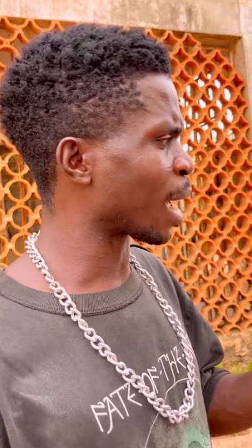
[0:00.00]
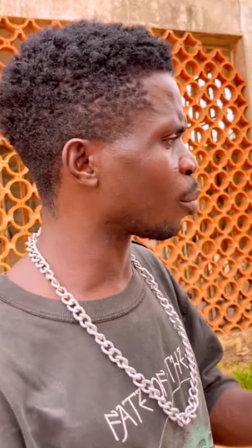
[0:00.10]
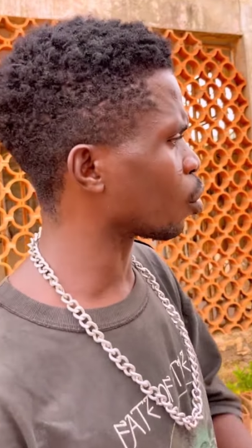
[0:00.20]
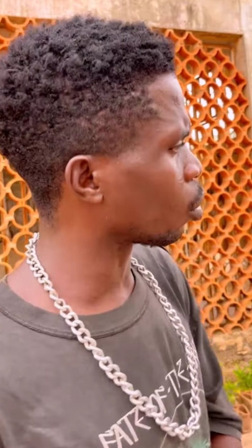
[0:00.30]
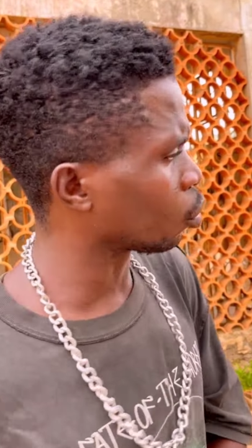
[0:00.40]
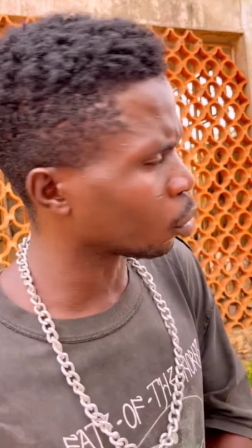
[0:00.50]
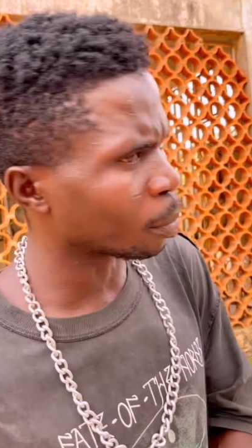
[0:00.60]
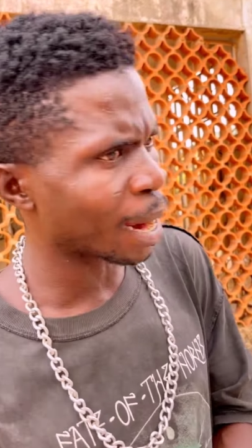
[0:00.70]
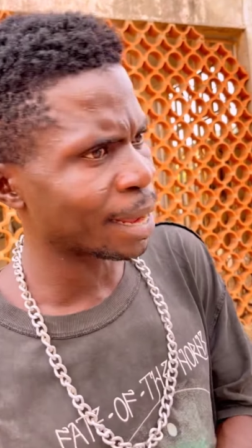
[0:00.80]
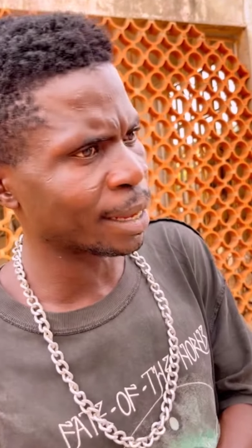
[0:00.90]
I won't go,
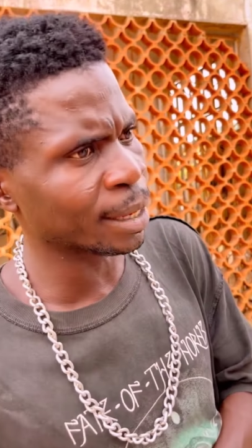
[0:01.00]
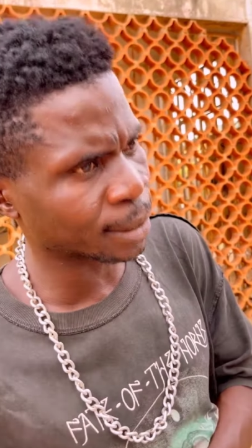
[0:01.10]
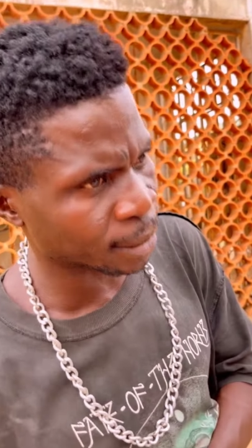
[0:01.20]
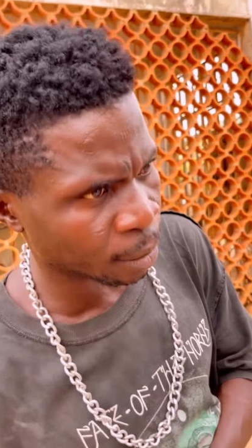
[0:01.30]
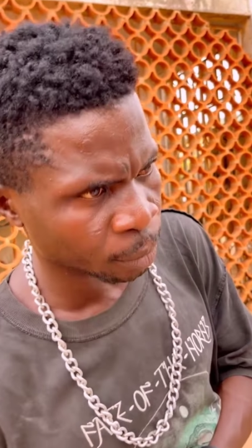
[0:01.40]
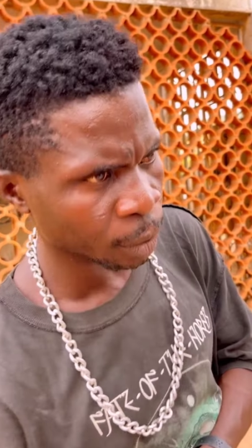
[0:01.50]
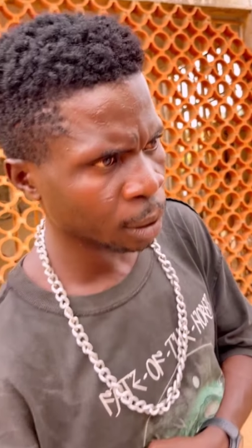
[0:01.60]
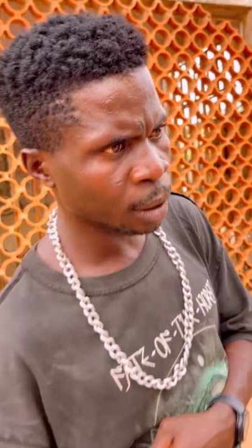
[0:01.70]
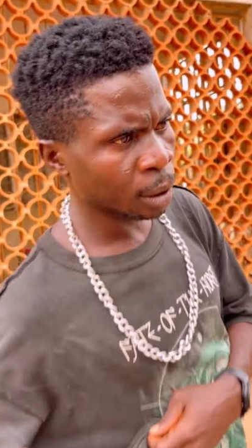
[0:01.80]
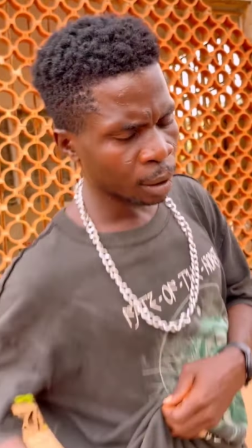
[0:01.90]
my ATM
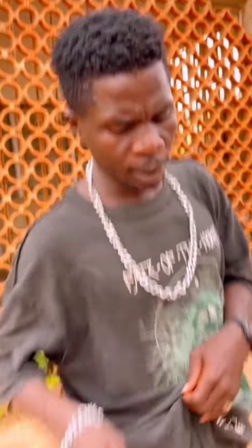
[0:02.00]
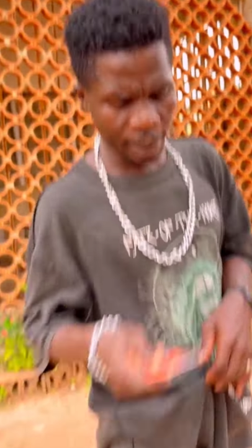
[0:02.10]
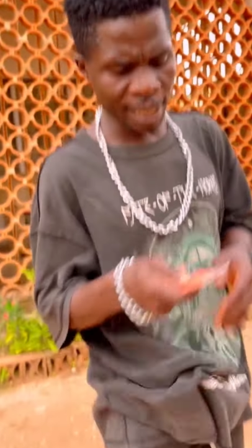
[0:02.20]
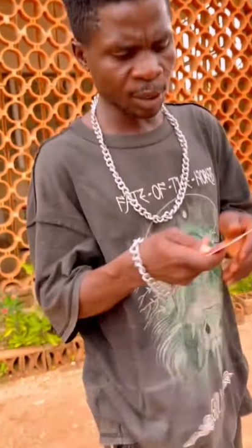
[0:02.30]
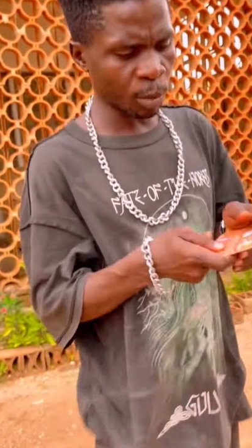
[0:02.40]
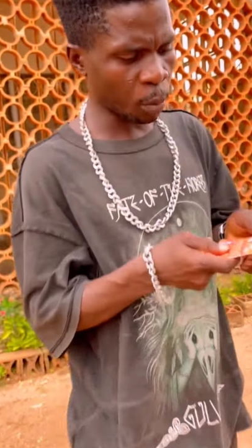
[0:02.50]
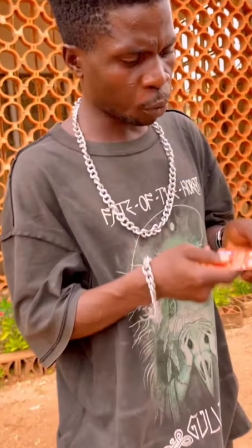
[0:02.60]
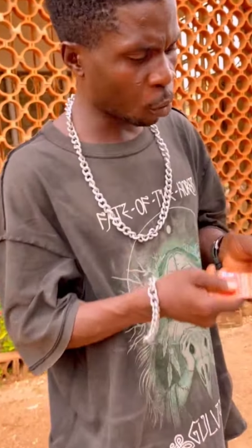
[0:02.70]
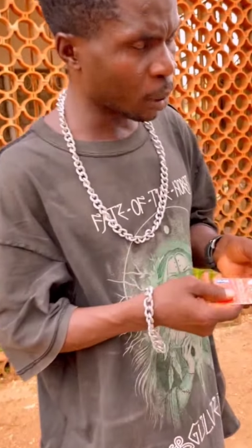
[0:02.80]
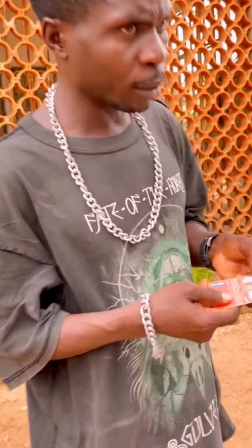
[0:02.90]
get small
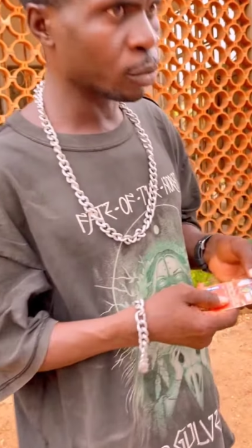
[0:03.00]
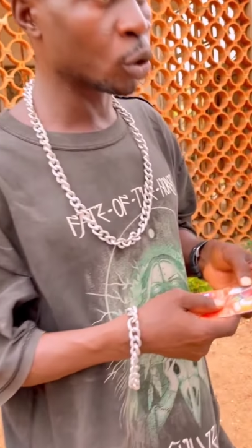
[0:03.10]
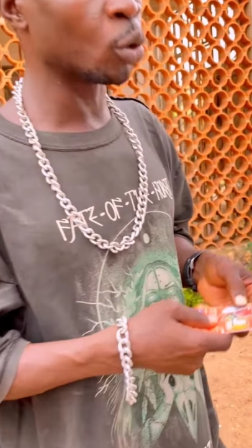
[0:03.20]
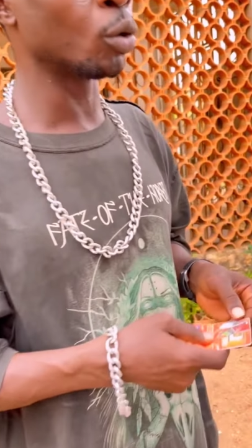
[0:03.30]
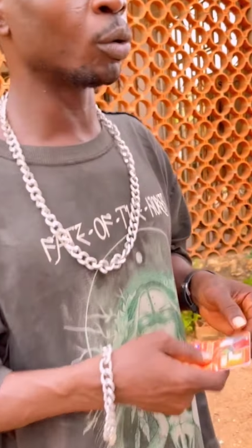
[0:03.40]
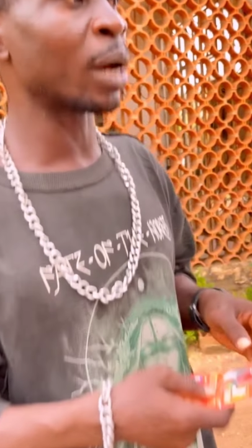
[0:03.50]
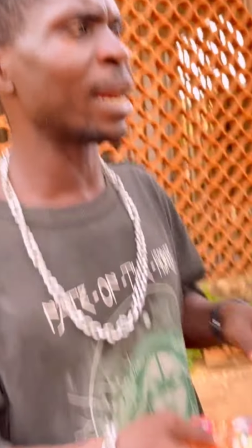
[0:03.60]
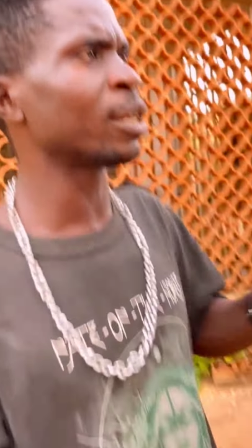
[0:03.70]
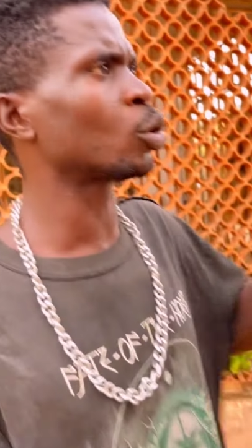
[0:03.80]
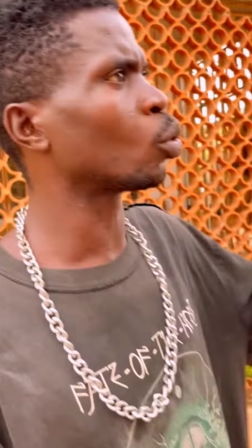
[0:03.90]
problem. So I
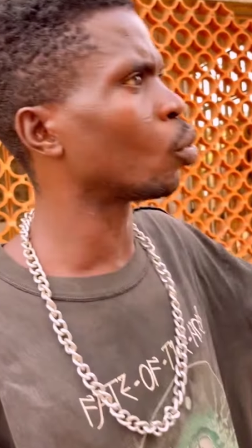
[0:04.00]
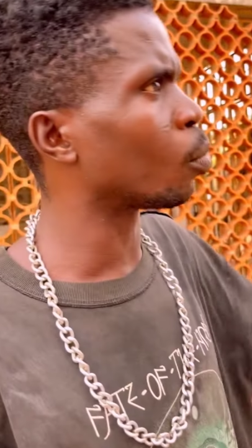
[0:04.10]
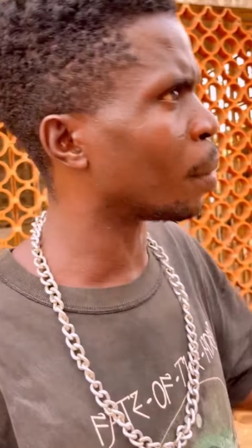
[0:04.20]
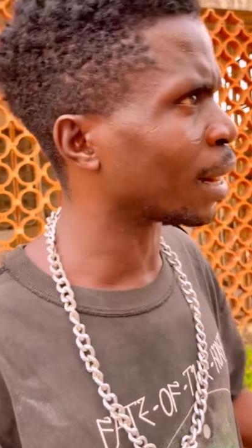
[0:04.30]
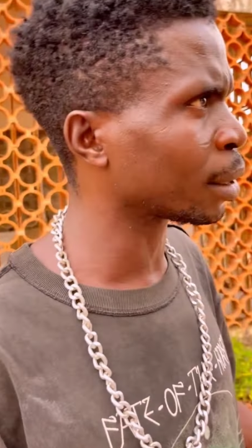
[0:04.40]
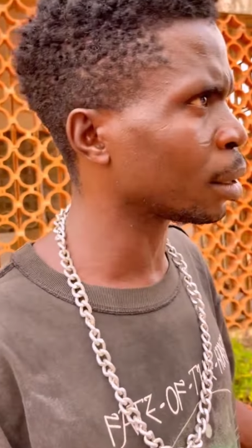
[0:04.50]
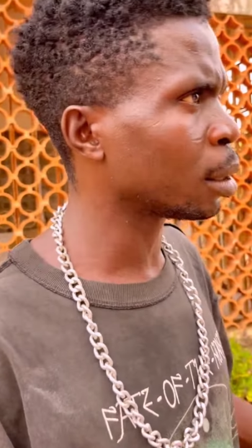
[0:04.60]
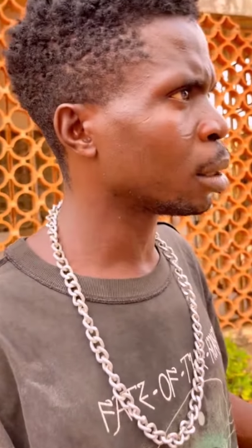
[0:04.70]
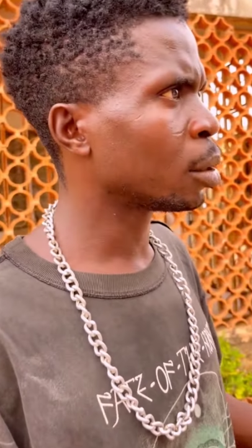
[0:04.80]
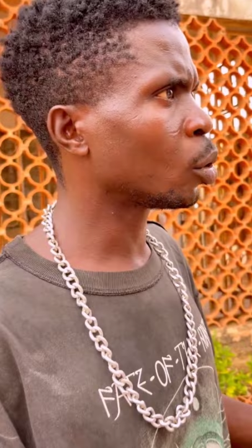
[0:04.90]
need to go bank,
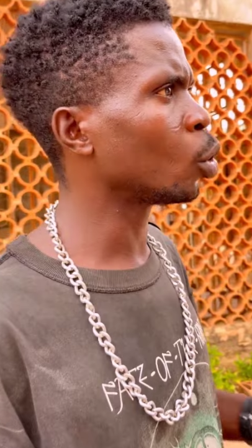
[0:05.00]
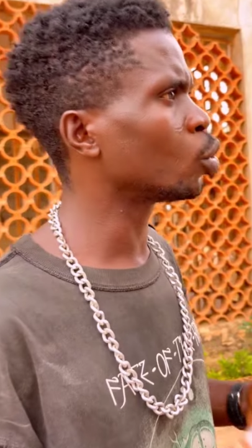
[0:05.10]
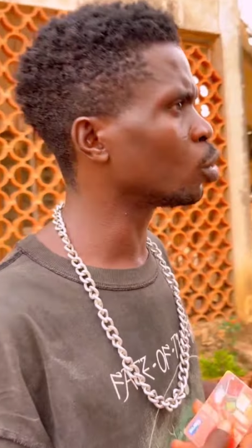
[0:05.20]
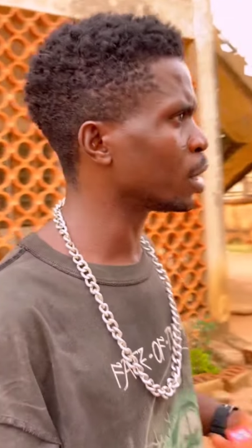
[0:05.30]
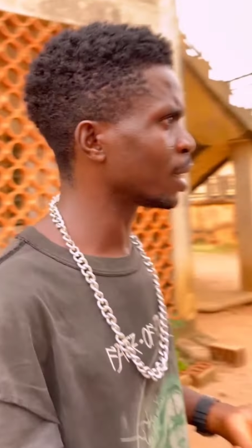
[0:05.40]
go do the